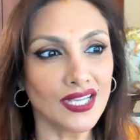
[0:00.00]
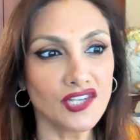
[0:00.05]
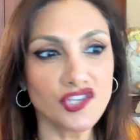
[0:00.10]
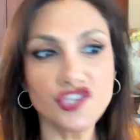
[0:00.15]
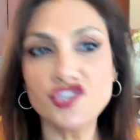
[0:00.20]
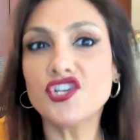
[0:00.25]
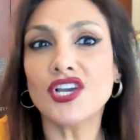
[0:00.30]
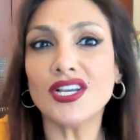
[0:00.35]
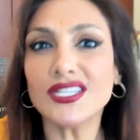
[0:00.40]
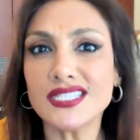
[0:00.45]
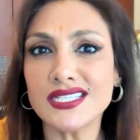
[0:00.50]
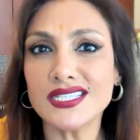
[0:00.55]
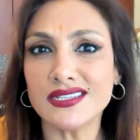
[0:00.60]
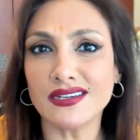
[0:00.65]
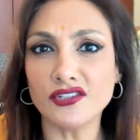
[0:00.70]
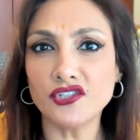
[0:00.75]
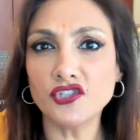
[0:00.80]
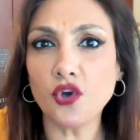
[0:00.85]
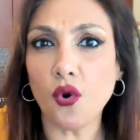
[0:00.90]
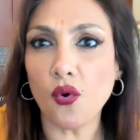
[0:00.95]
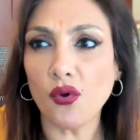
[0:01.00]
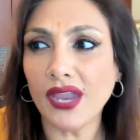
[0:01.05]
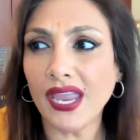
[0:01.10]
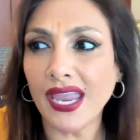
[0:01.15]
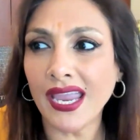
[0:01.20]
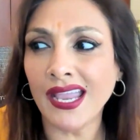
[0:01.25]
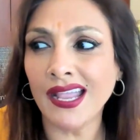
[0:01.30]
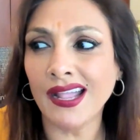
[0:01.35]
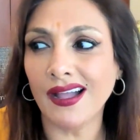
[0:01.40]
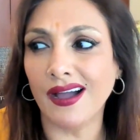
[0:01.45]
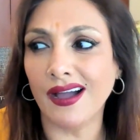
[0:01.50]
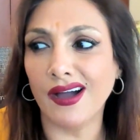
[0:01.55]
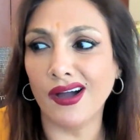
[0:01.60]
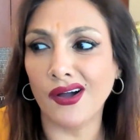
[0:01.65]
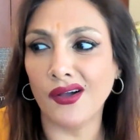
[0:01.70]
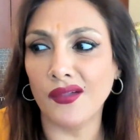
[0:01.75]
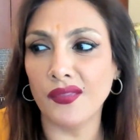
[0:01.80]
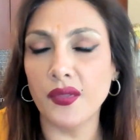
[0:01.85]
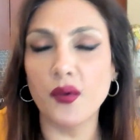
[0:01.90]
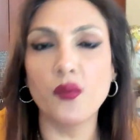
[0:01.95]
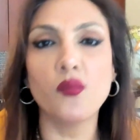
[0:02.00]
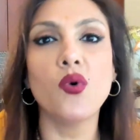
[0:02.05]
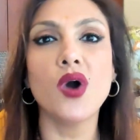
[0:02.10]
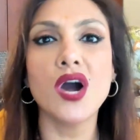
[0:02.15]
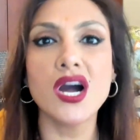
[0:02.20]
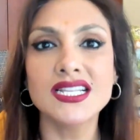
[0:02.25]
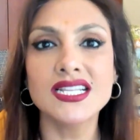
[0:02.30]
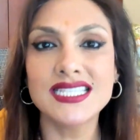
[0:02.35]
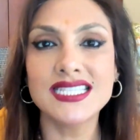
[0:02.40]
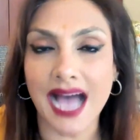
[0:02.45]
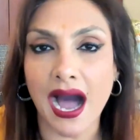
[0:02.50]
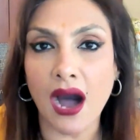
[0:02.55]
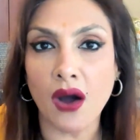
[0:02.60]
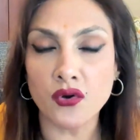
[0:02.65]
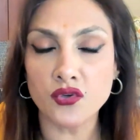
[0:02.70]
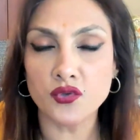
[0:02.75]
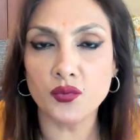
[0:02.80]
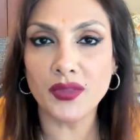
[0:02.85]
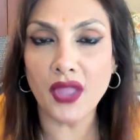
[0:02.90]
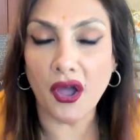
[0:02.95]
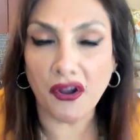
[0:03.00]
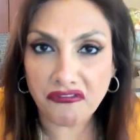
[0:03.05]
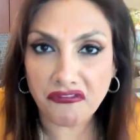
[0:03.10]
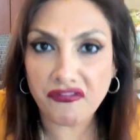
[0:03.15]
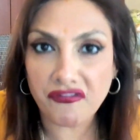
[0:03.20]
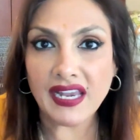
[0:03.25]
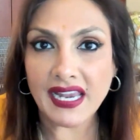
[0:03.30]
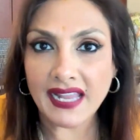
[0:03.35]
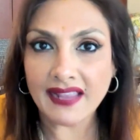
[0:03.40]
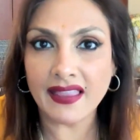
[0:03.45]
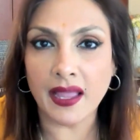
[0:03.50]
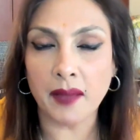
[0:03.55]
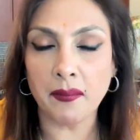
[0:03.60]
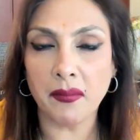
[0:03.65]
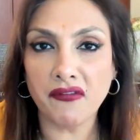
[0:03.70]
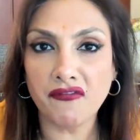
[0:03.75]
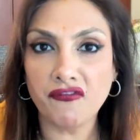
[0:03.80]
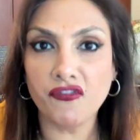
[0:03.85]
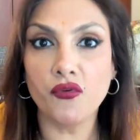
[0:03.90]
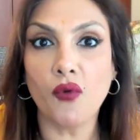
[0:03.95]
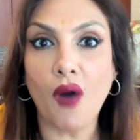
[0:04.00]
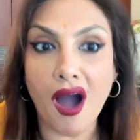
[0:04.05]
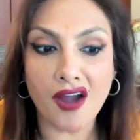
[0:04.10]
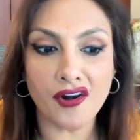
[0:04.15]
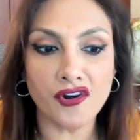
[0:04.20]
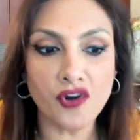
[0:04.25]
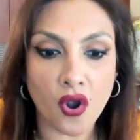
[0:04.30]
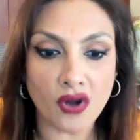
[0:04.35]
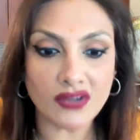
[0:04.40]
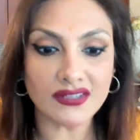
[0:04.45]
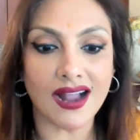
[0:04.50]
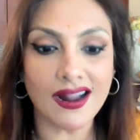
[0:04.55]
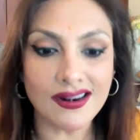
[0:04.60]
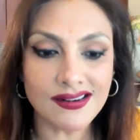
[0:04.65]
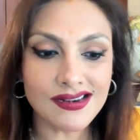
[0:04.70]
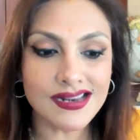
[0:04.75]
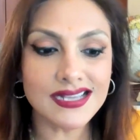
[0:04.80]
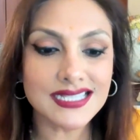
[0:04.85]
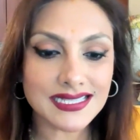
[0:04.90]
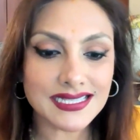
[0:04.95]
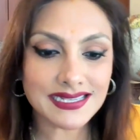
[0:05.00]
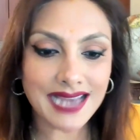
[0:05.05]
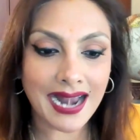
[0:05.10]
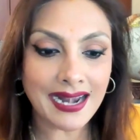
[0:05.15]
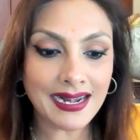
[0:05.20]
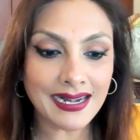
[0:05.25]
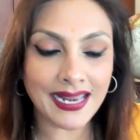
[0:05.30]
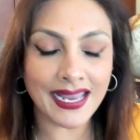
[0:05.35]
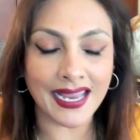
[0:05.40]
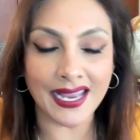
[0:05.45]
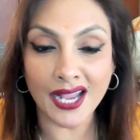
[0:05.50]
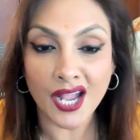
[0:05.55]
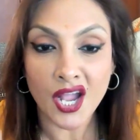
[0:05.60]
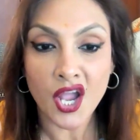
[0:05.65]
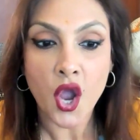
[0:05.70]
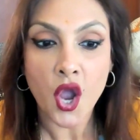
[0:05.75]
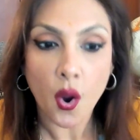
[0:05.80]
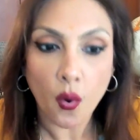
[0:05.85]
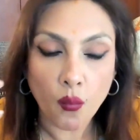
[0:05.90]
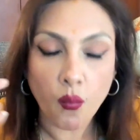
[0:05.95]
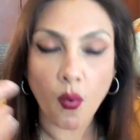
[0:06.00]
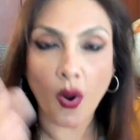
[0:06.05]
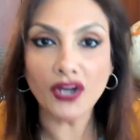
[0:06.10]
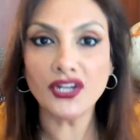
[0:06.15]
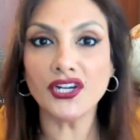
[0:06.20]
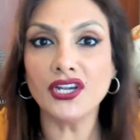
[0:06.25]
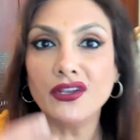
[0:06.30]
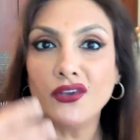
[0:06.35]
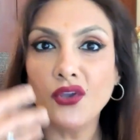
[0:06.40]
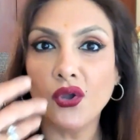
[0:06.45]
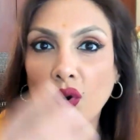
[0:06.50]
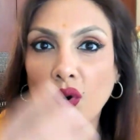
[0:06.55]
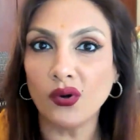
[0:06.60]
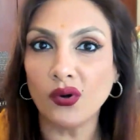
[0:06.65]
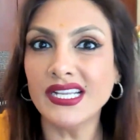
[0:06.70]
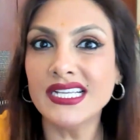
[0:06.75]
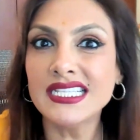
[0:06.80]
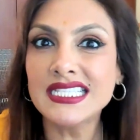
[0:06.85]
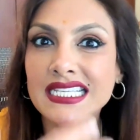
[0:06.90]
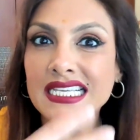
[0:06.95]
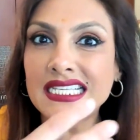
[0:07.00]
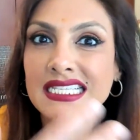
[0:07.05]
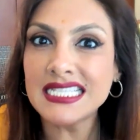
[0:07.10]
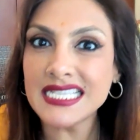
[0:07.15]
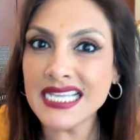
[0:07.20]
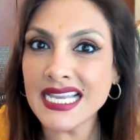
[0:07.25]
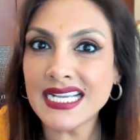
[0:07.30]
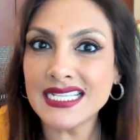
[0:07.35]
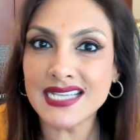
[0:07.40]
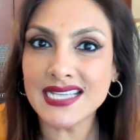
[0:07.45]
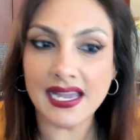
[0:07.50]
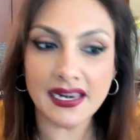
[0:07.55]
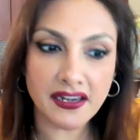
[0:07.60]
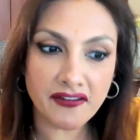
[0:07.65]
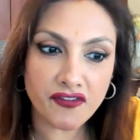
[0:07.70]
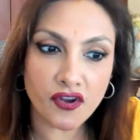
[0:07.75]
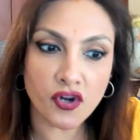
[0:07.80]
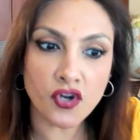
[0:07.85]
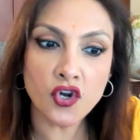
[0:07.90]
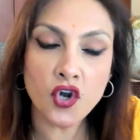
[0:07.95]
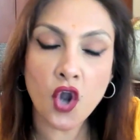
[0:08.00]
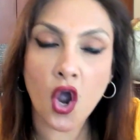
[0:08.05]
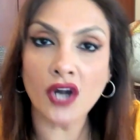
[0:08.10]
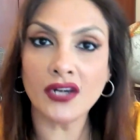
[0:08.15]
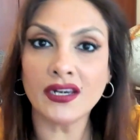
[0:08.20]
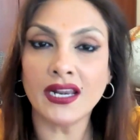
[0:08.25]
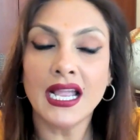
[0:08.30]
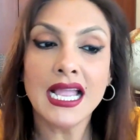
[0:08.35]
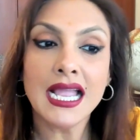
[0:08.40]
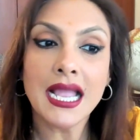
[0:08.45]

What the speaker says: just talking the words out without feeling them, if you are not understanding what your audience's needs are, and if you're not,